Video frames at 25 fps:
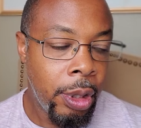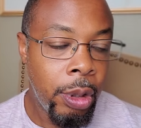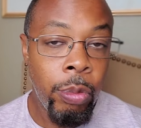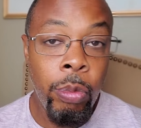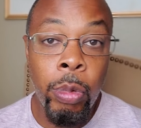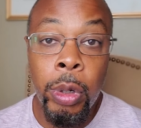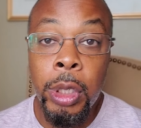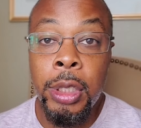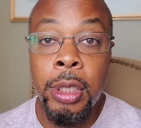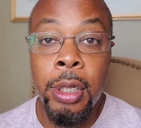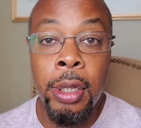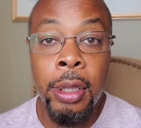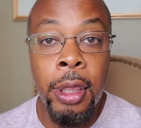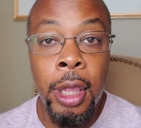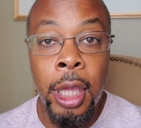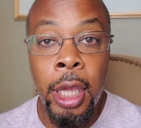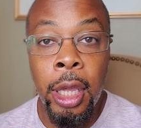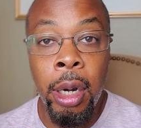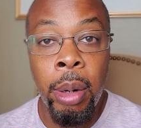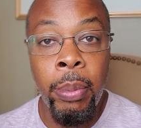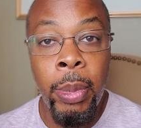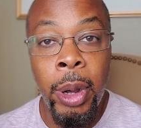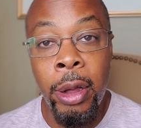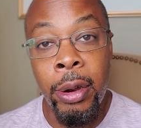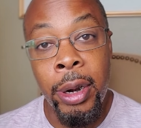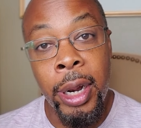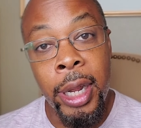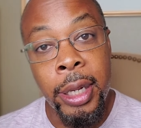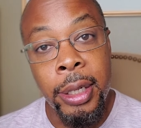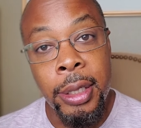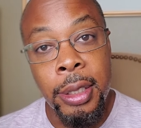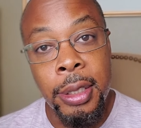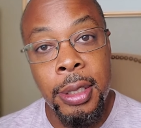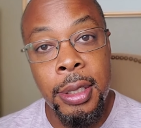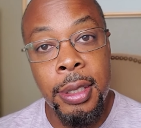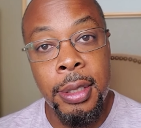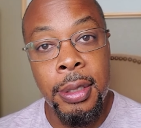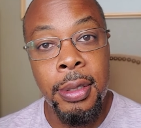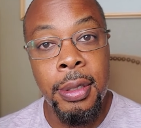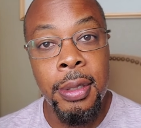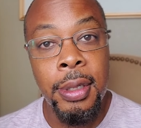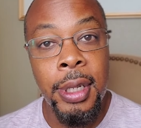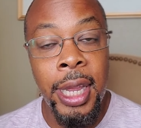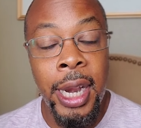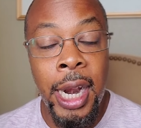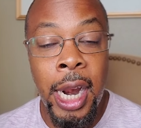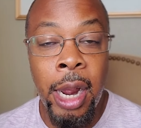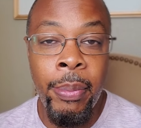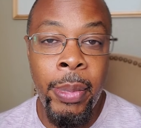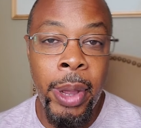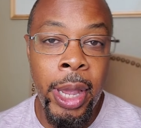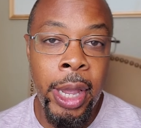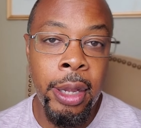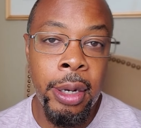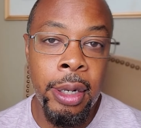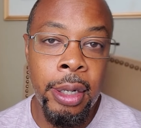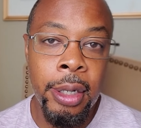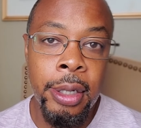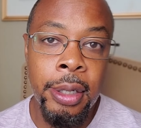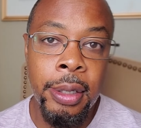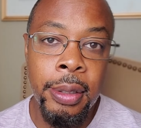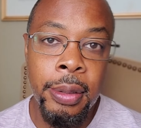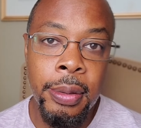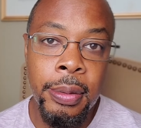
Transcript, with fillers: what you're thinking about us and our manhood.